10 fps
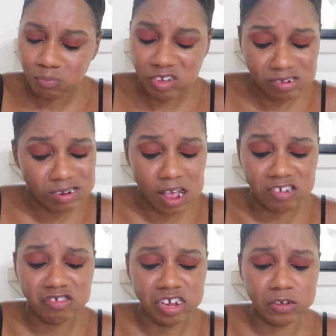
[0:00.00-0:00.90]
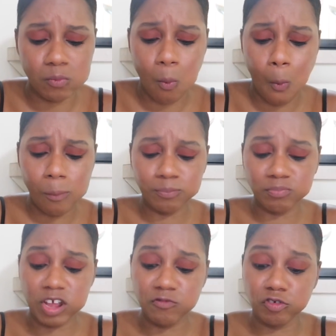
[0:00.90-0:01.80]
It was a lot of chicken,
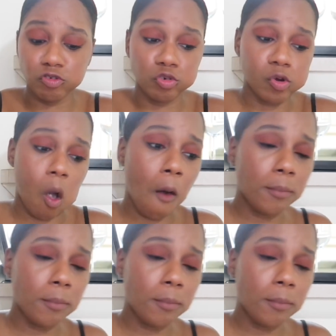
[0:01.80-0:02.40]
that's for sure.